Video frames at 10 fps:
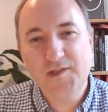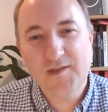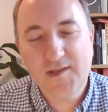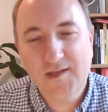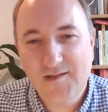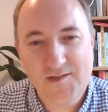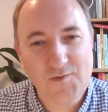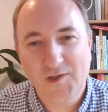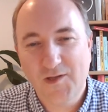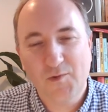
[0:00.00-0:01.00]
it? My mom's
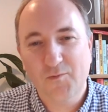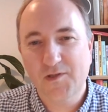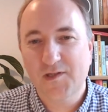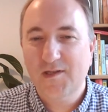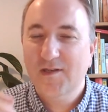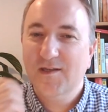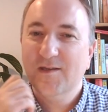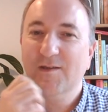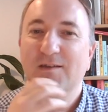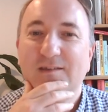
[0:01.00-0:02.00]
like, she's a
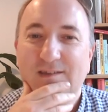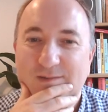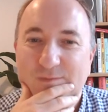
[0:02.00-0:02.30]
lunatic.